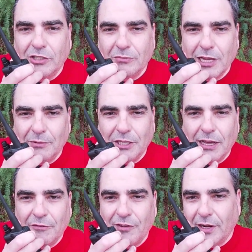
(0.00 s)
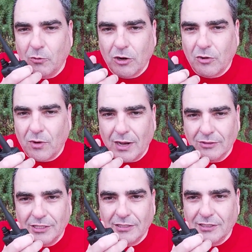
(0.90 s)
Sometimes you got to find
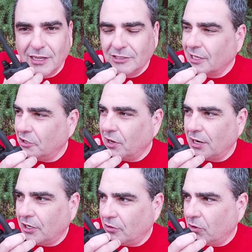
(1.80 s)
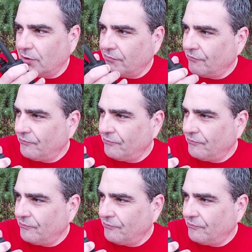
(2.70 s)
workarounds. Sounds like you got a good one.